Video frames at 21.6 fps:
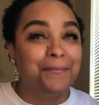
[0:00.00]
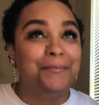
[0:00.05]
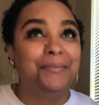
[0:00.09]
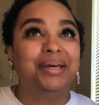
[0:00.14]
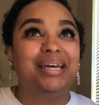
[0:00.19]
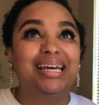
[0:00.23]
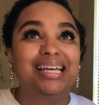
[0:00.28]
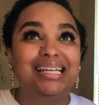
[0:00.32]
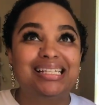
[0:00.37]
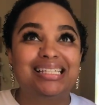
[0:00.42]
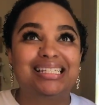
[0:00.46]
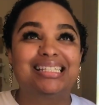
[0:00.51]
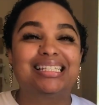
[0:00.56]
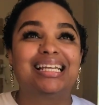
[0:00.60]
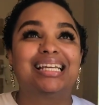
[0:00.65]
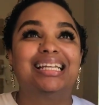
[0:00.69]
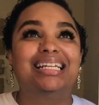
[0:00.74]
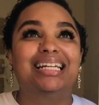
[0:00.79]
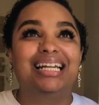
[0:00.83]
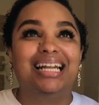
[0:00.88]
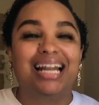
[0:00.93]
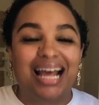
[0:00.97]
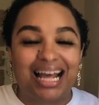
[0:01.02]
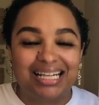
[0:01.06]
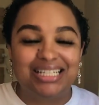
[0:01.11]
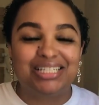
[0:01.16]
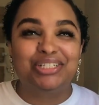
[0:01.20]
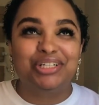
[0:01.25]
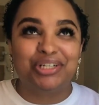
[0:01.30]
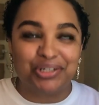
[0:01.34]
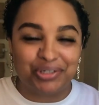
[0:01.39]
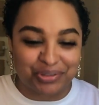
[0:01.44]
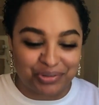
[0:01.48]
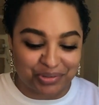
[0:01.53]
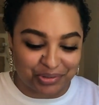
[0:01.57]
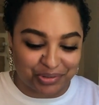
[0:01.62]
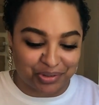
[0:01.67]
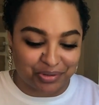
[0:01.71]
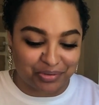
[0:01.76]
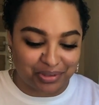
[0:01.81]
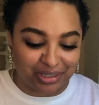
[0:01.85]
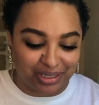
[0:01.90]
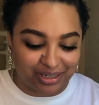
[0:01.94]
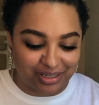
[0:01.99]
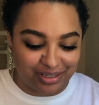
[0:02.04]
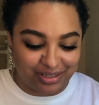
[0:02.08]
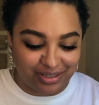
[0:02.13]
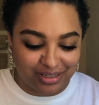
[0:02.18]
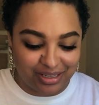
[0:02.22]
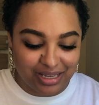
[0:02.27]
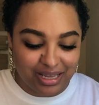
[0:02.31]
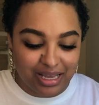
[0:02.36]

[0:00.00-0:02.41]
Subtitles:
Best nachos, okay?